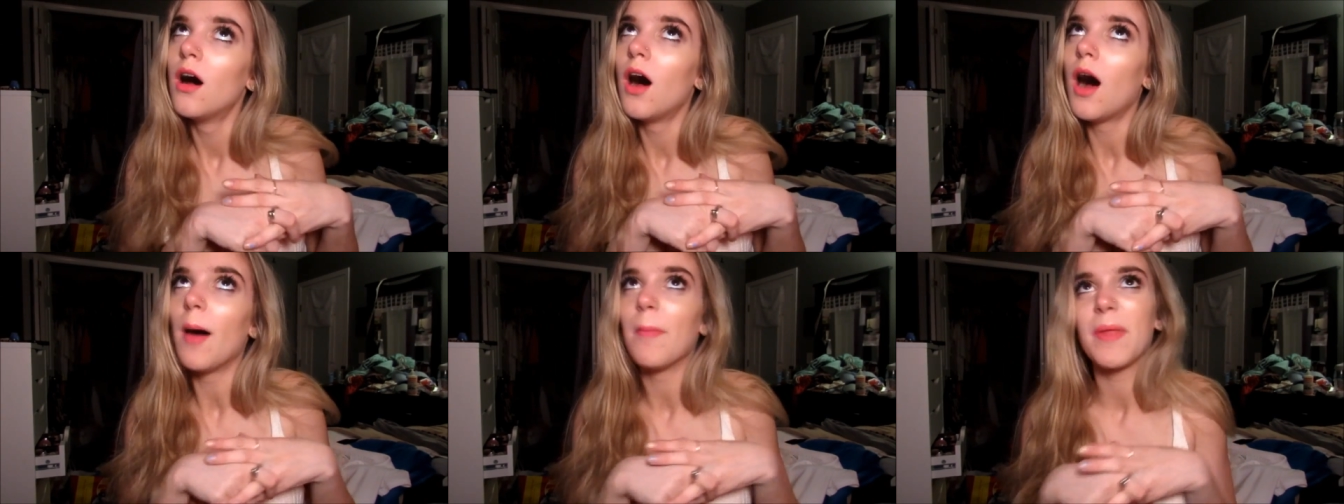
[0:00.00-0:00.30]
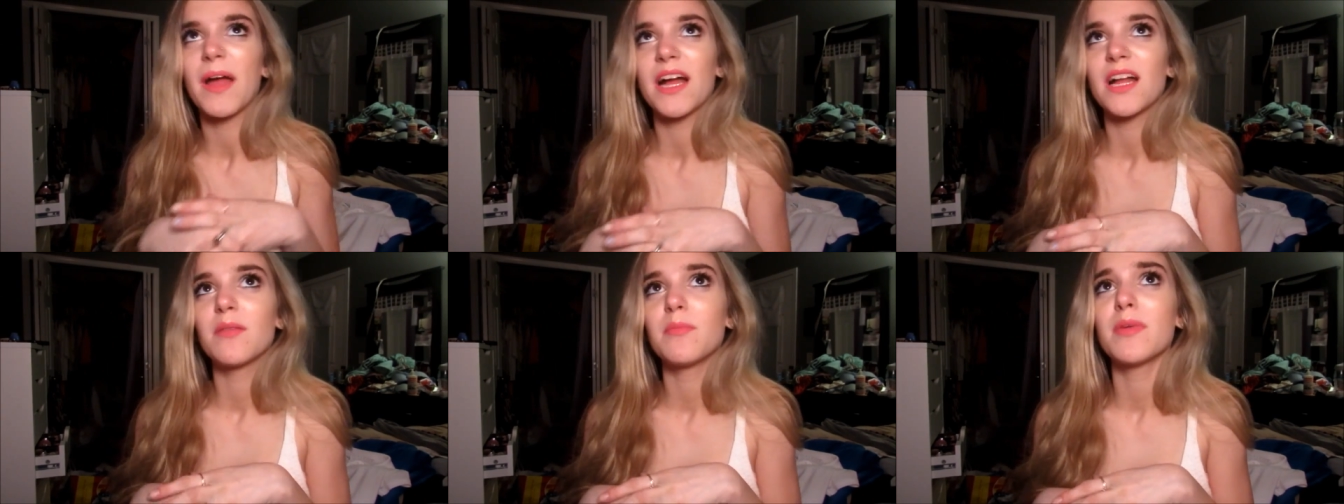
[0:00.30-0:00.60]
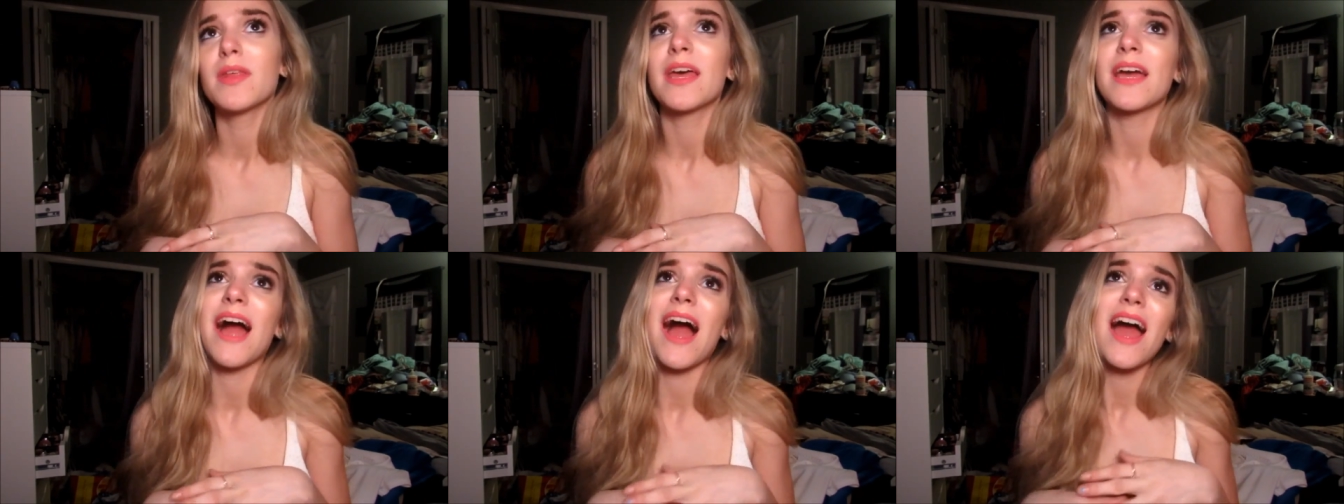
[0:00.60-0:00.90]
I'm not gonna
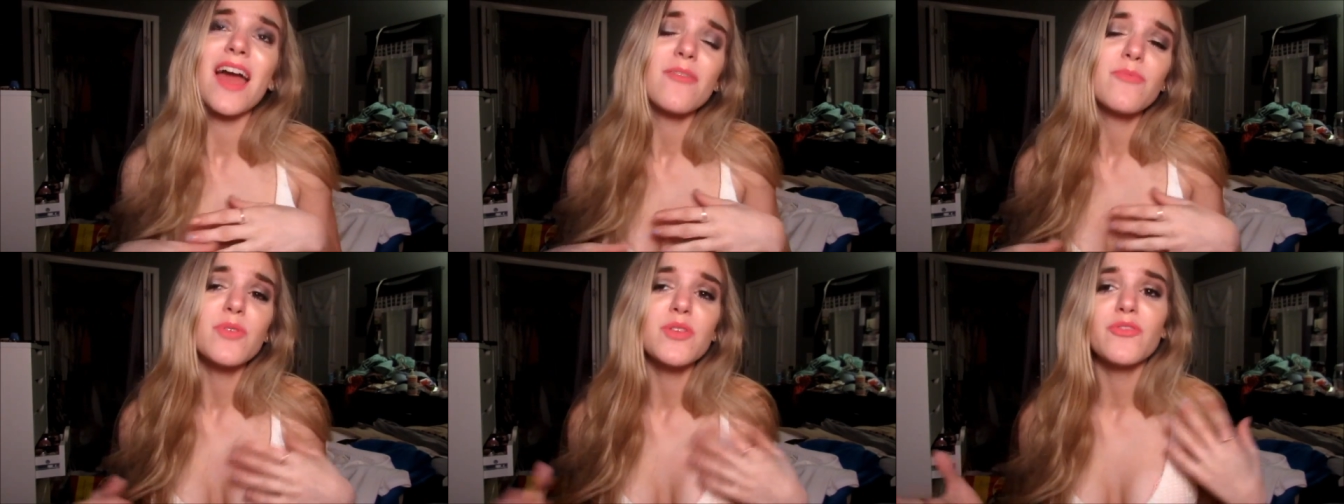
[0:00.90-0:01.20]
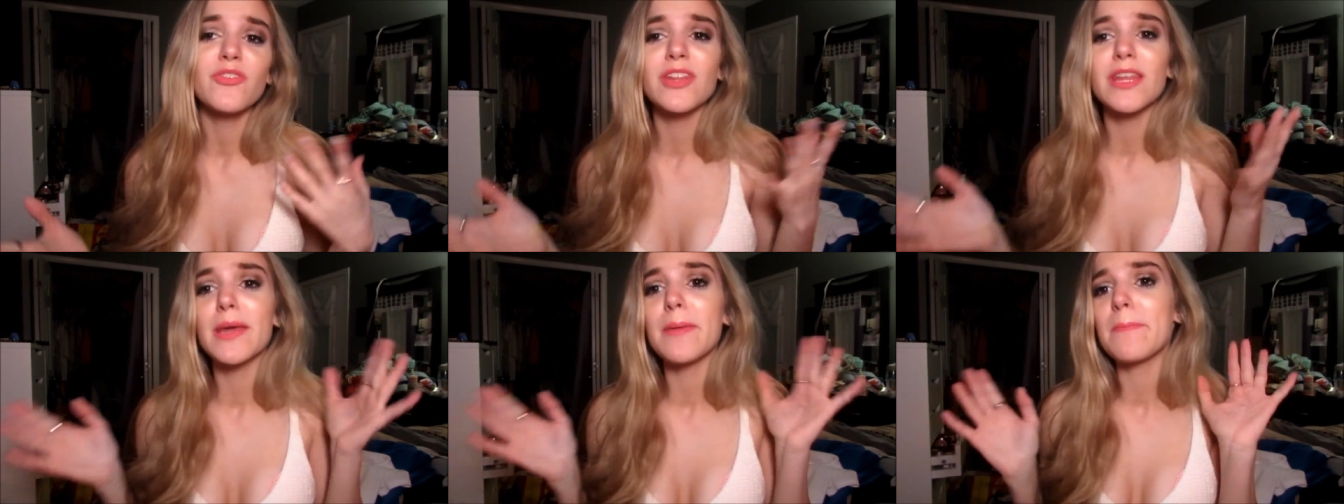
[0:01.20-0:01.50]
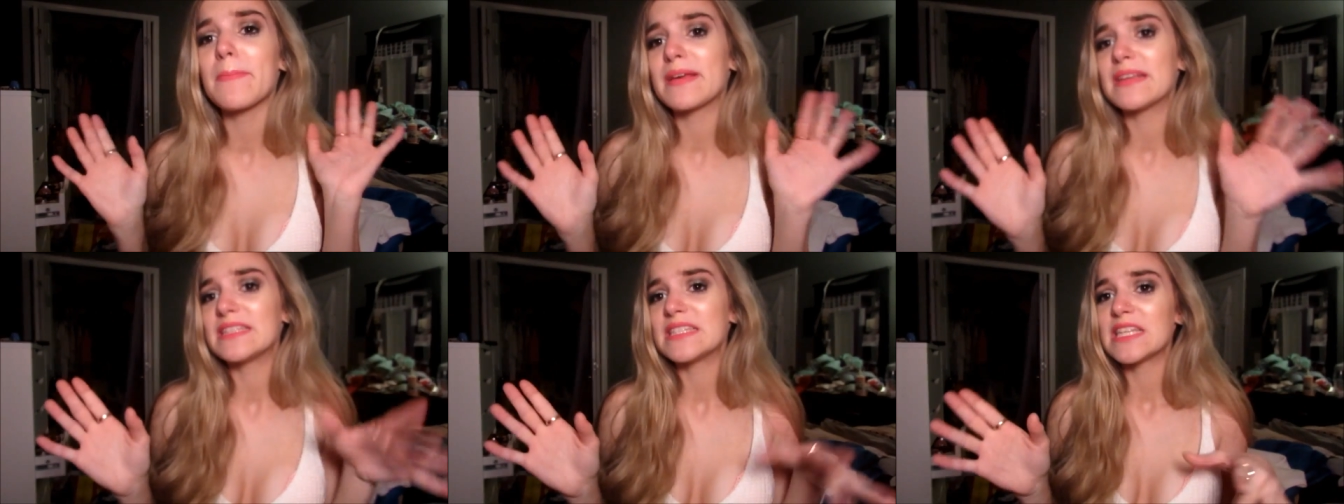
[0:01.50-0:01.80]
be like, I've been really
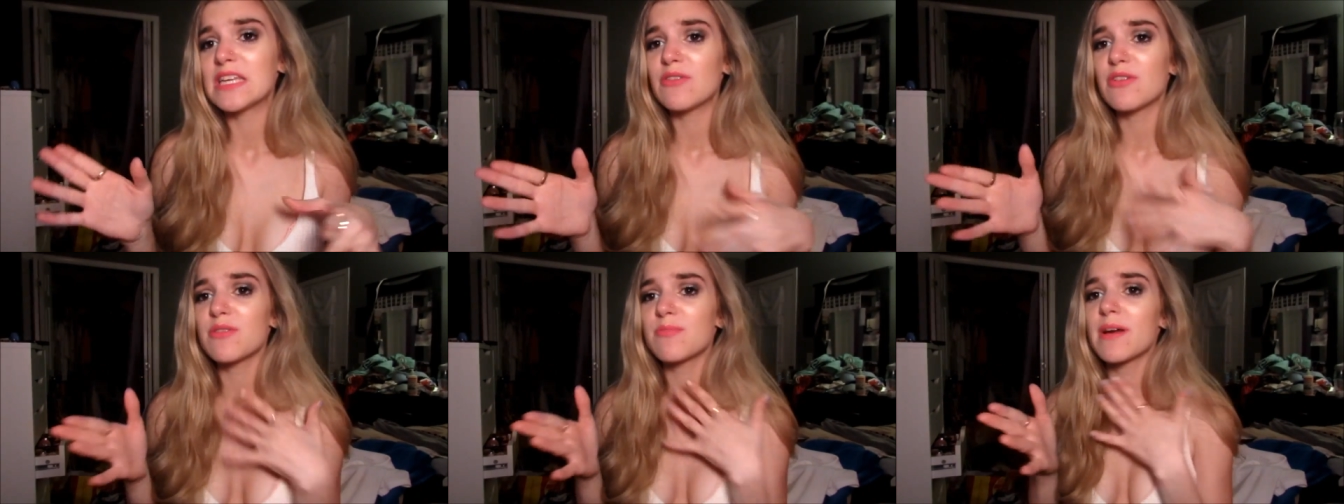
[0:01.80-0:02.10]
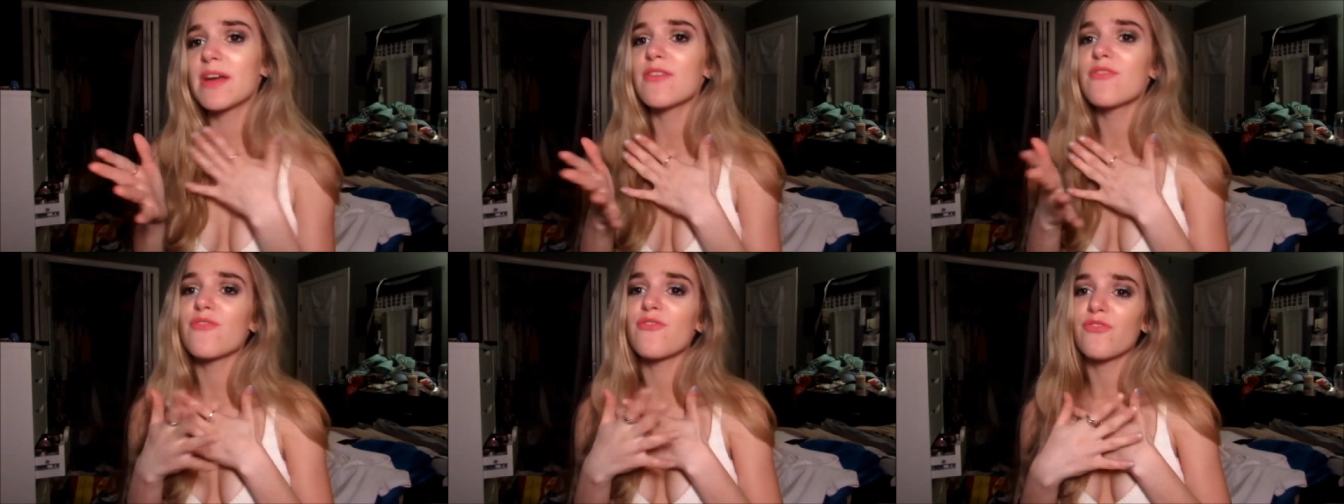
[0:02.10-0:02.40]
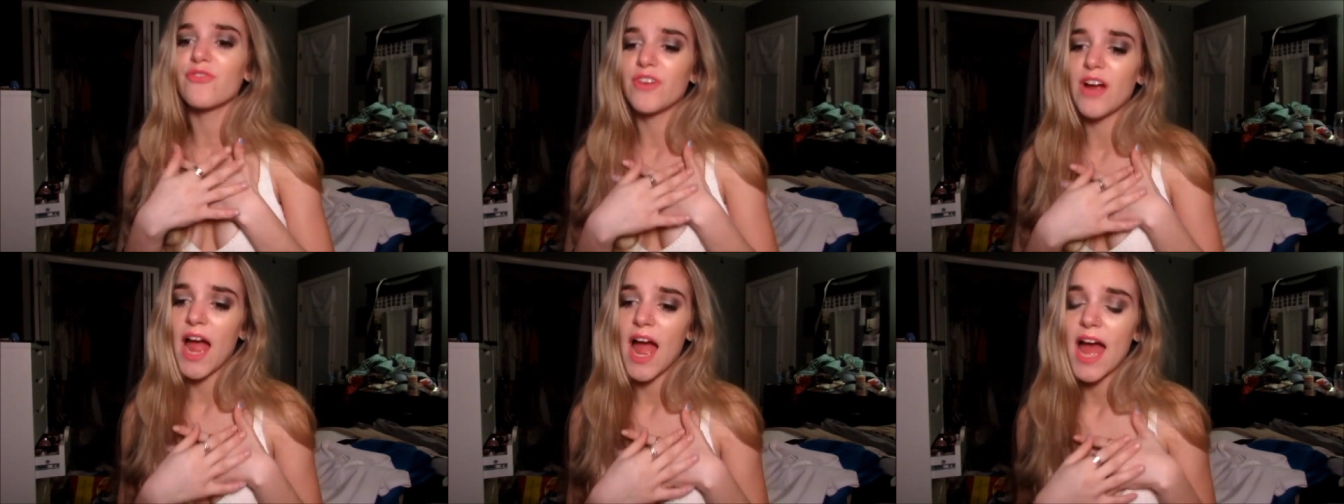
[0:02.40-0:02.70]
busy with my
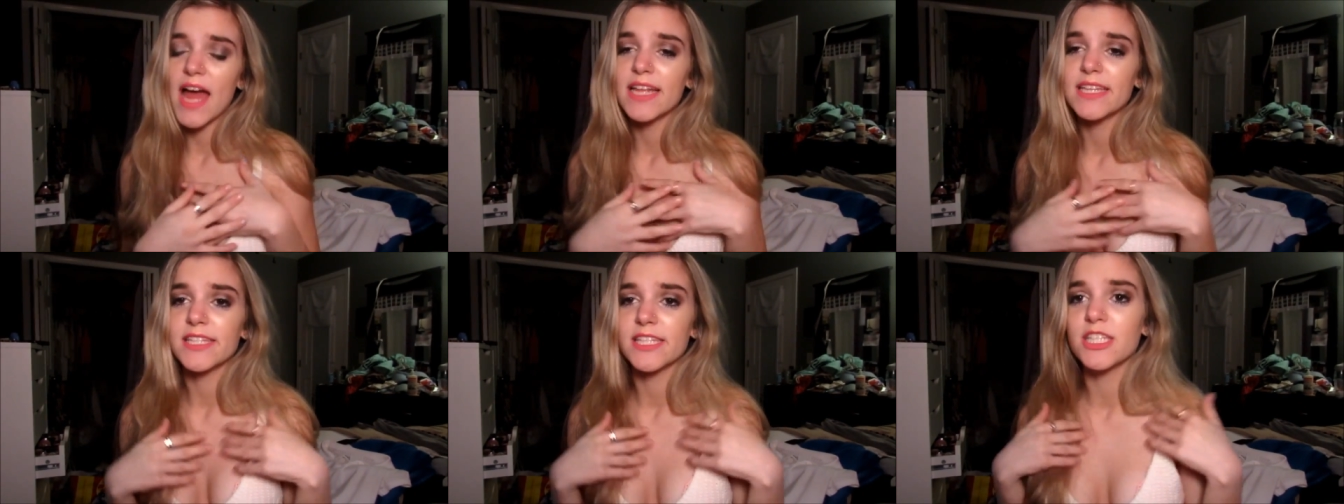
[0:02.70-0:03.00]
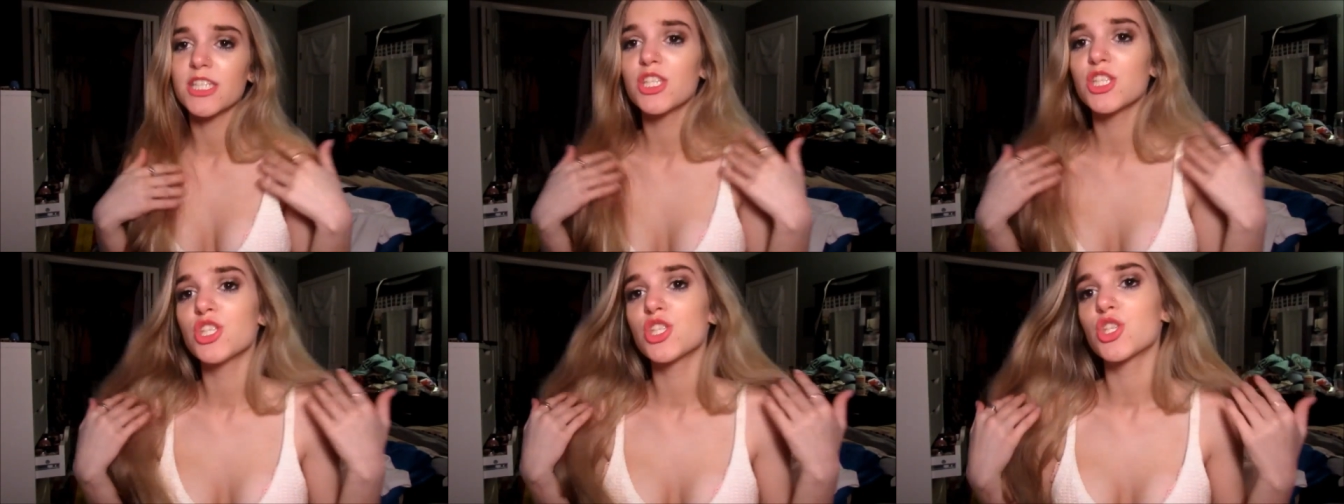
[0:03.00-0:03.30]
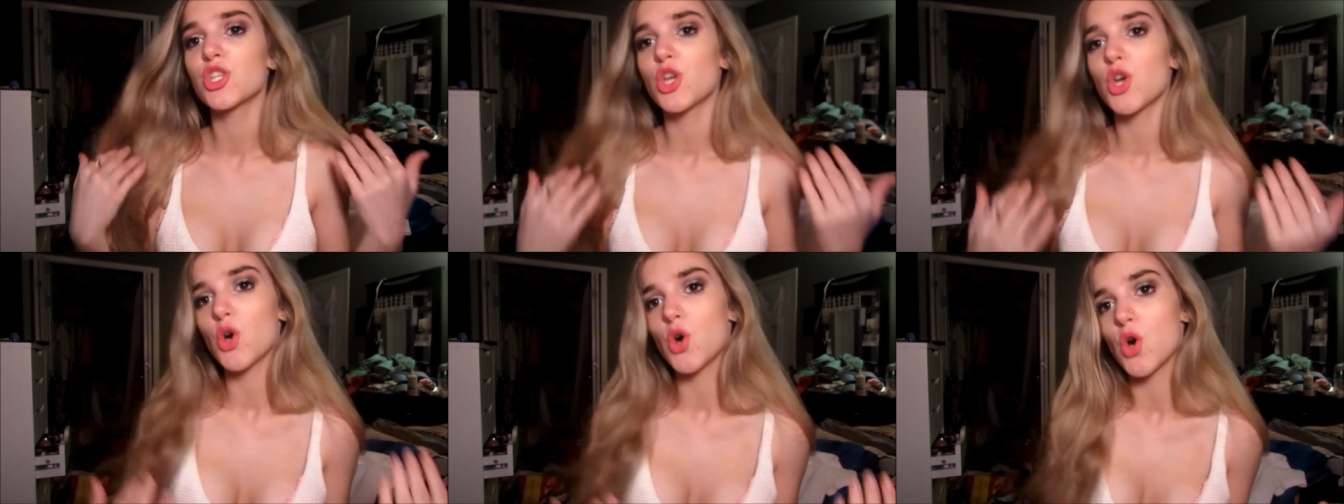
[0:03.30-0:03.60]
friends and
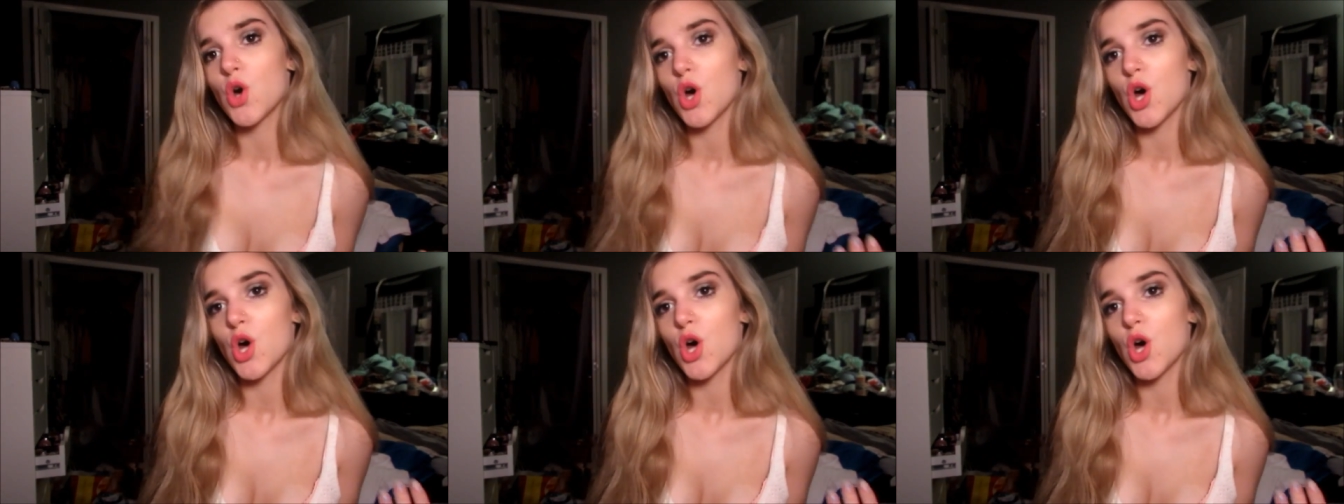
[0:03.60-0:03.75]
school,